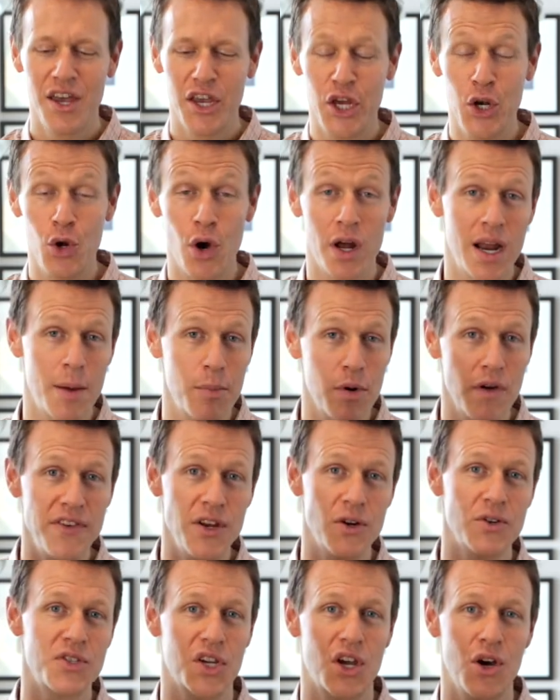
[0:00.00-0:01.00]
You know, a number
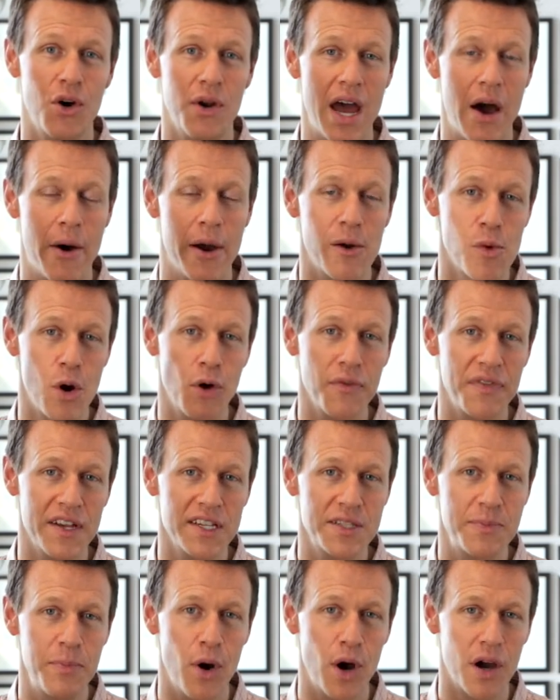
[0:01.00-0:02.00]
of years ago now, I wrote
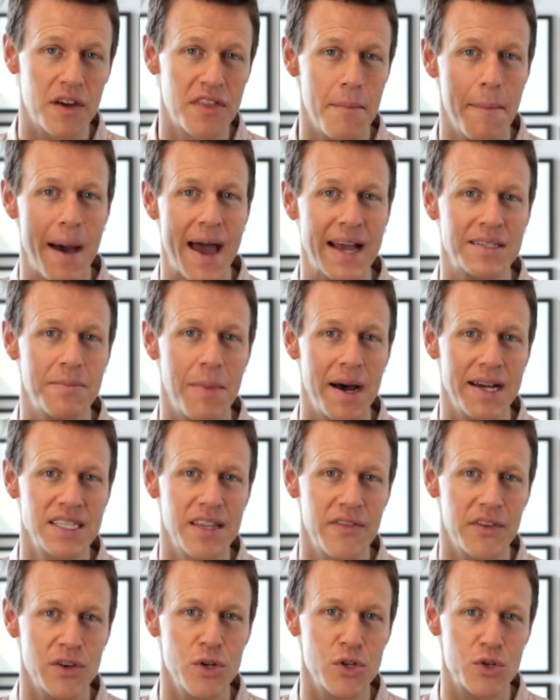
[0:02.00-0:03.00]
this book, The
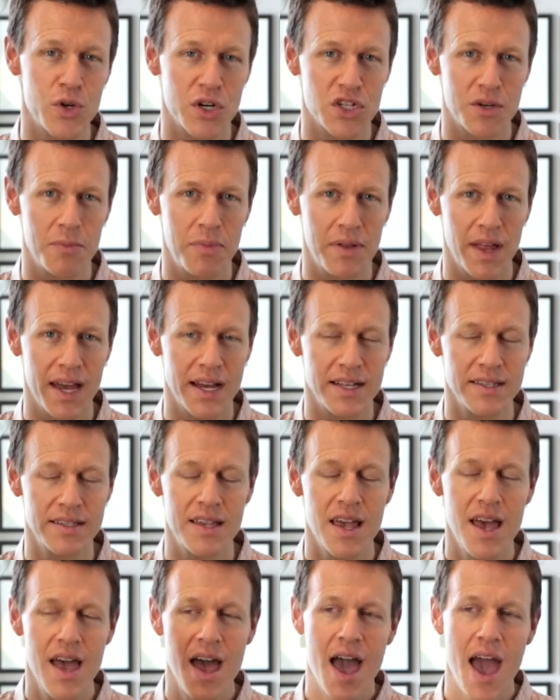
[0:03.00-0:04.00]
Maximized Living Nutrition
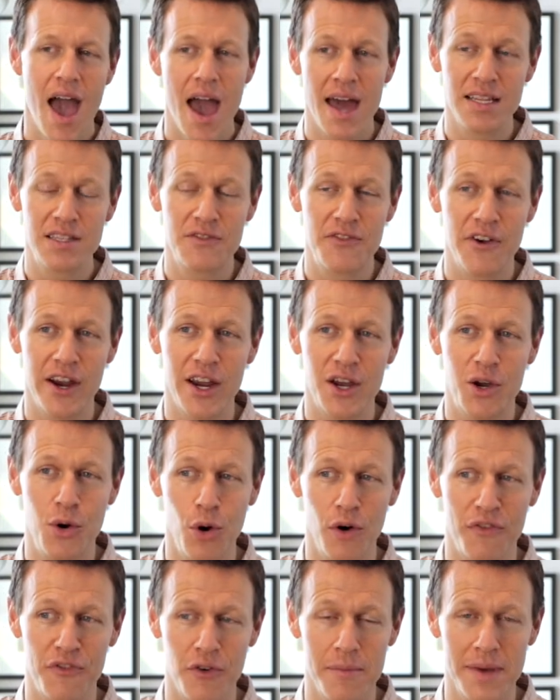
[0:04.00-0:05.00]
Plans, and it's very
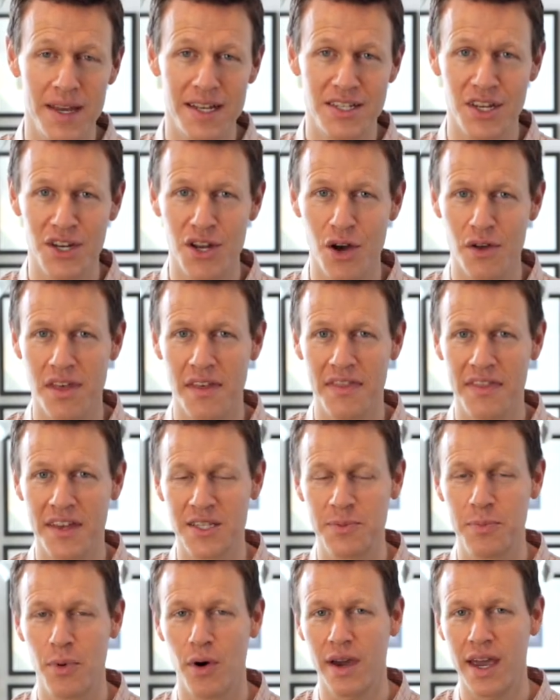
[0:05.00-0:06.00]
cool for me to know that
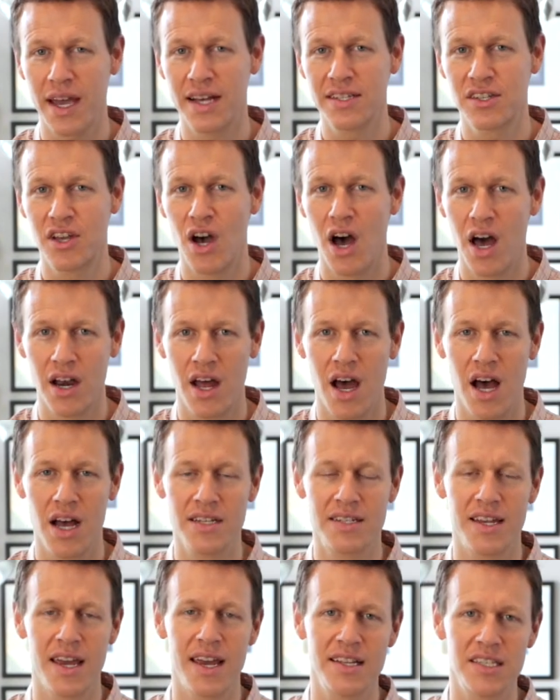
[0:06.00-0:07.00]
this book has gone
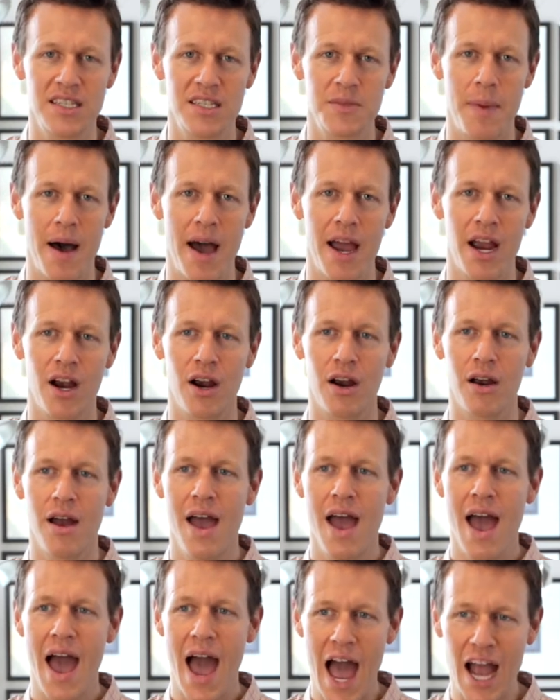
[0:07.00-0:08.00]
on to inspire
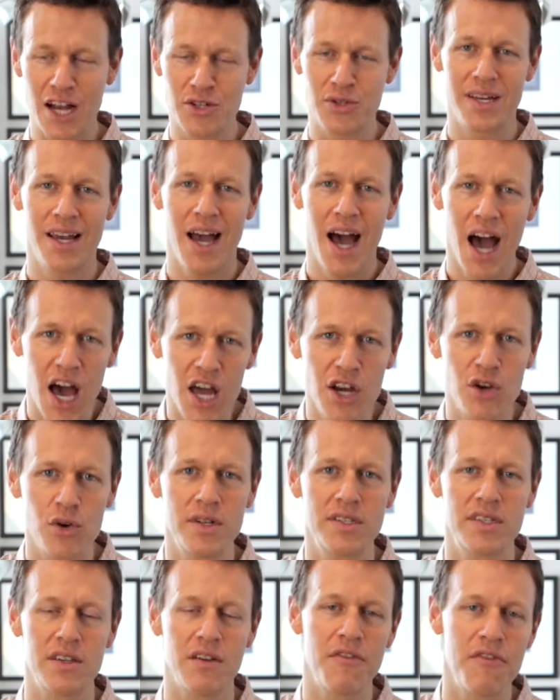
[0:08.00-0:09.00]
actually
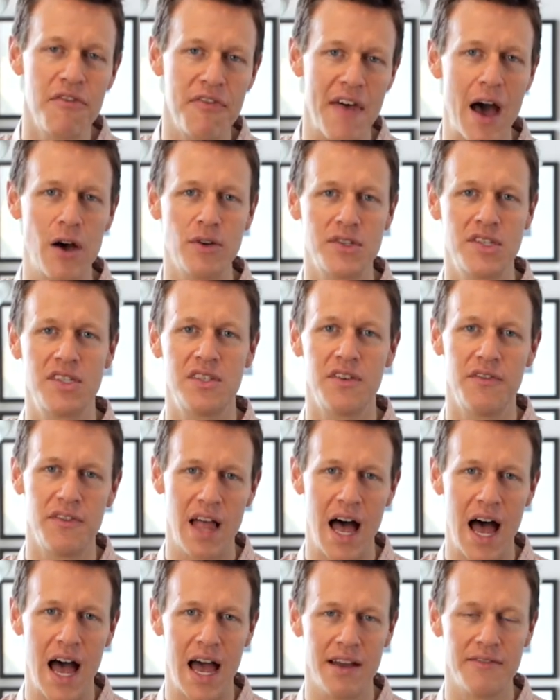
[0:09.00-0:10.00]
hundreds of thousands of
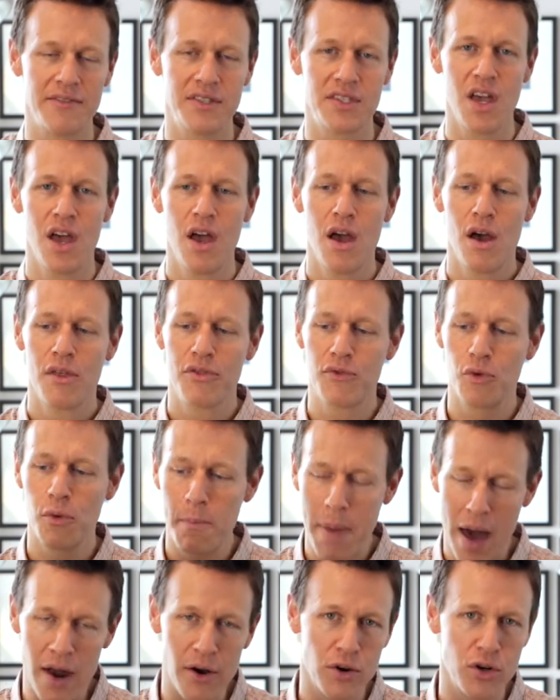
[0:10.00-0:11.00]
lives through
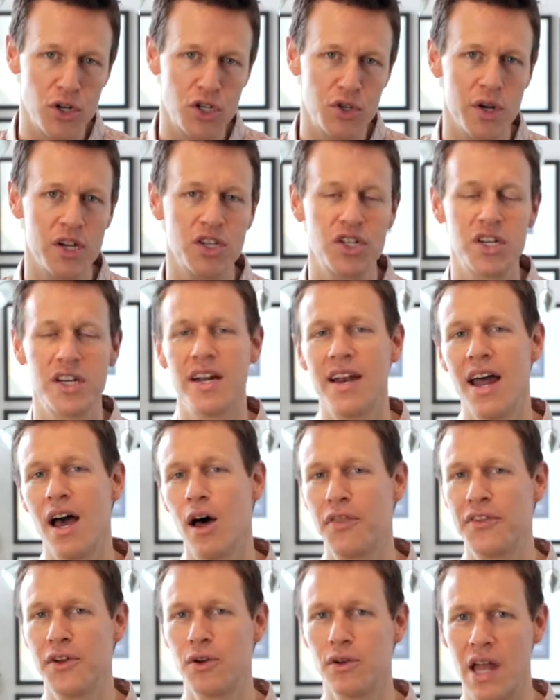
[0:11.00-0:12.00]
better nutrition and
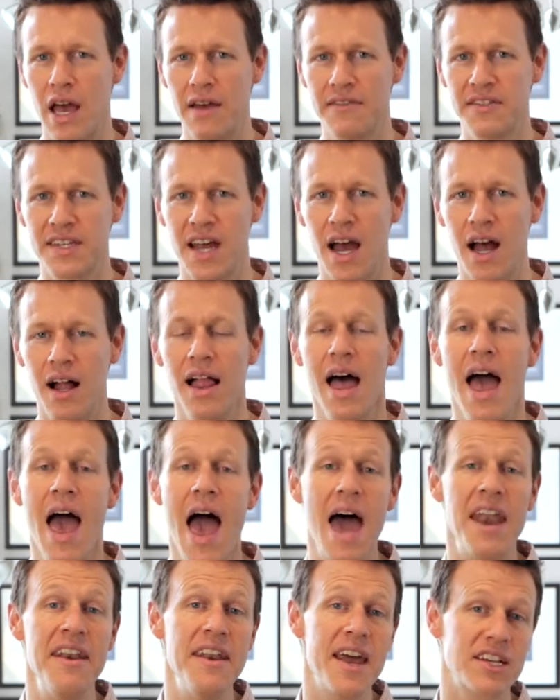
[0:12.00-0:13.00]
healthier lifestyle.
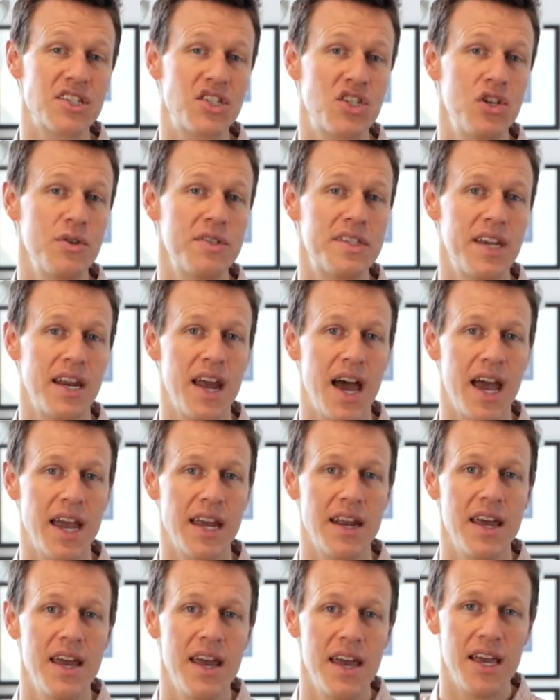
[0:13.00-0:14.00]
And next Tuesday
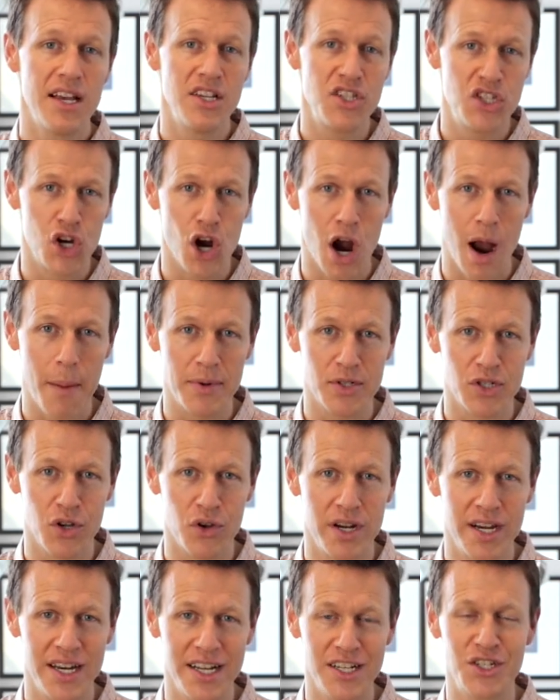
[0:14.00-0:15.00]
night is your
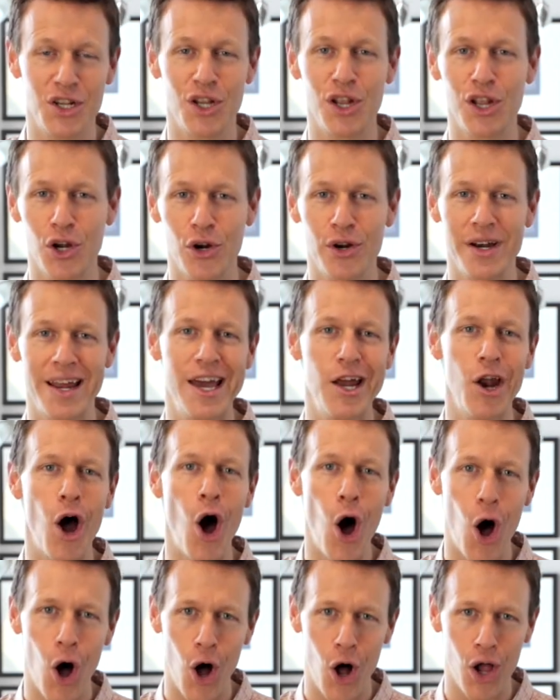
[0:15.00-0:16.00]
opportunity to learn
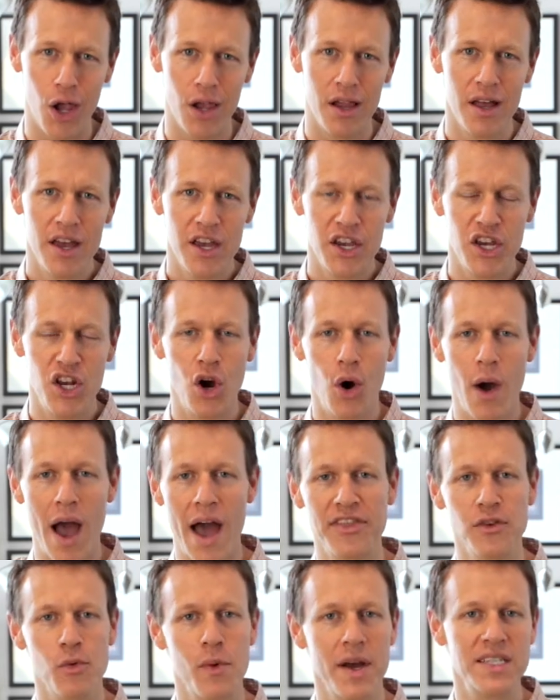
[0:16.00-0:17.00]
it all. You know,
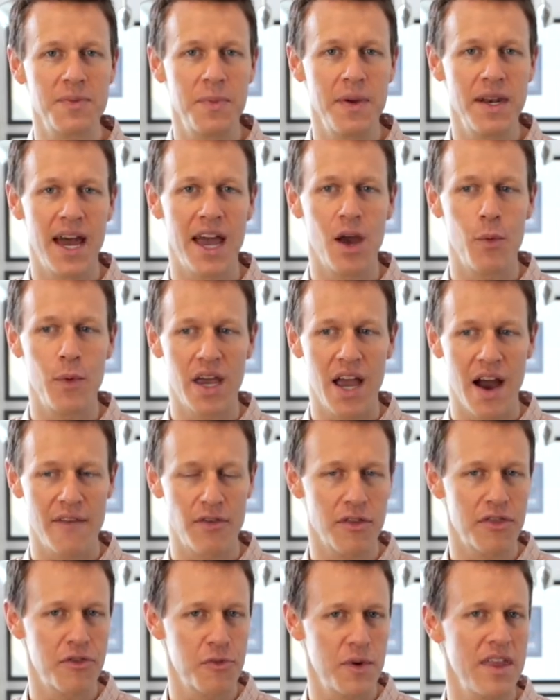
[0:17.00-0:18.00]
at the Recipe Night, we
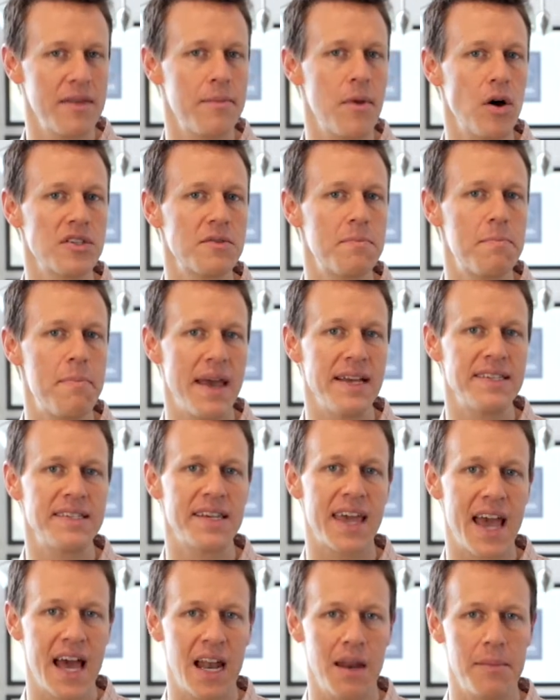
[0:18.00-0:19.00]
cover 3 of the most
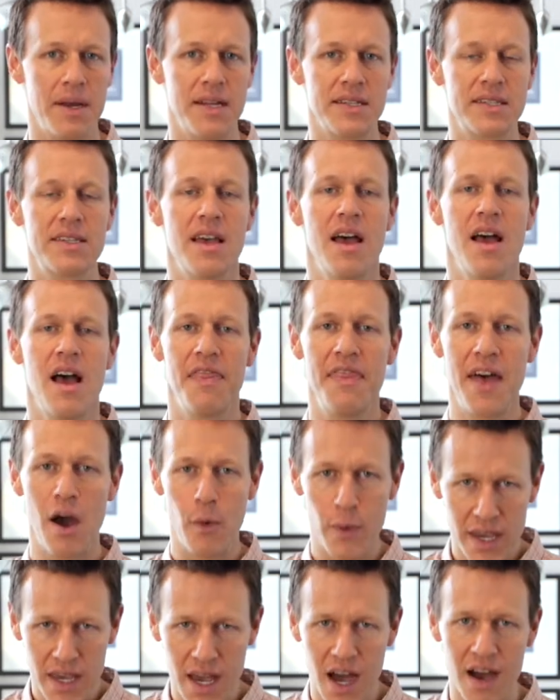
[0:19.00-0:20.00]
basic elements
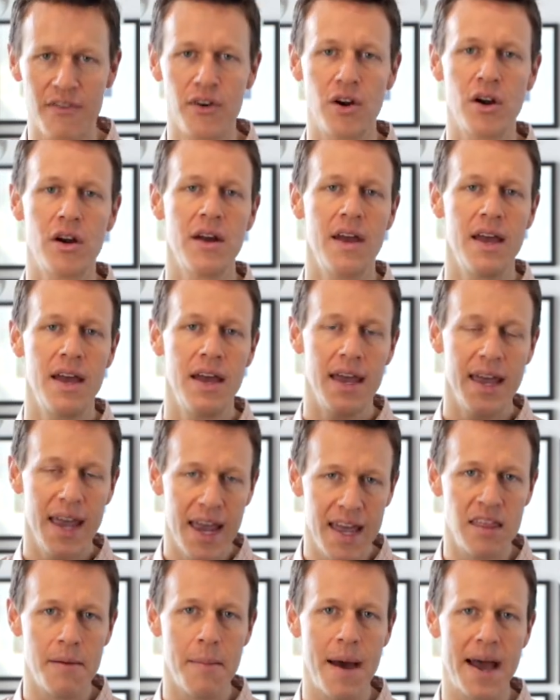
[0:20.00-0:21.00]
that we cover
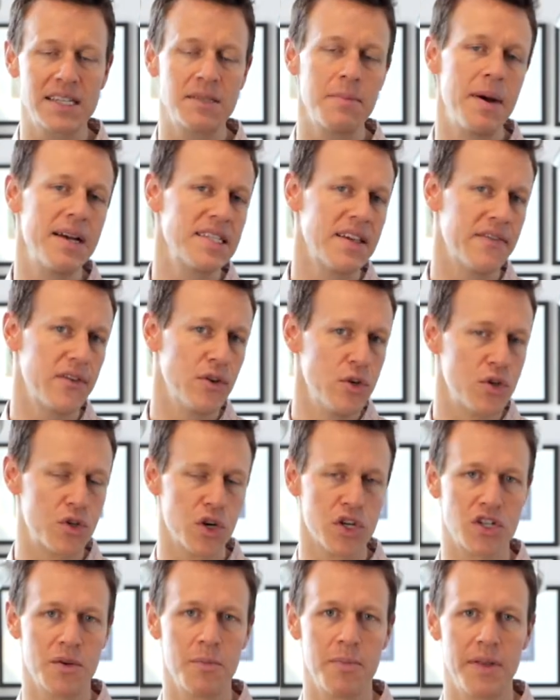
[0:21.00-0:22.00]
in the Maximized Living
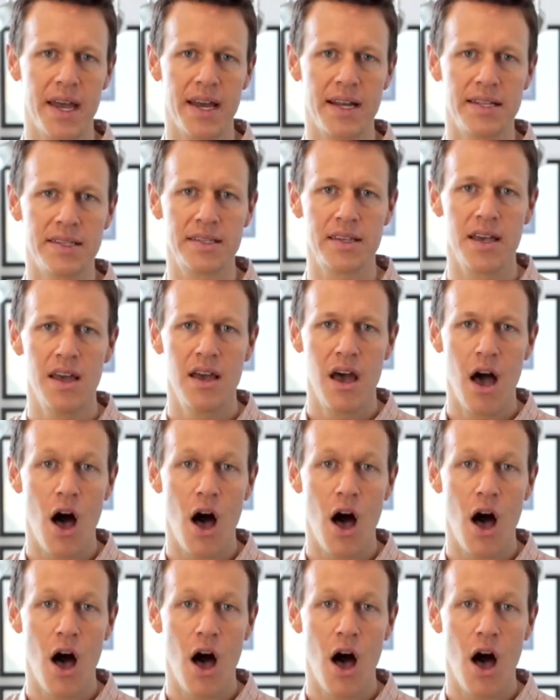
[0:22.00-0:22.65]
Nutrition Plans.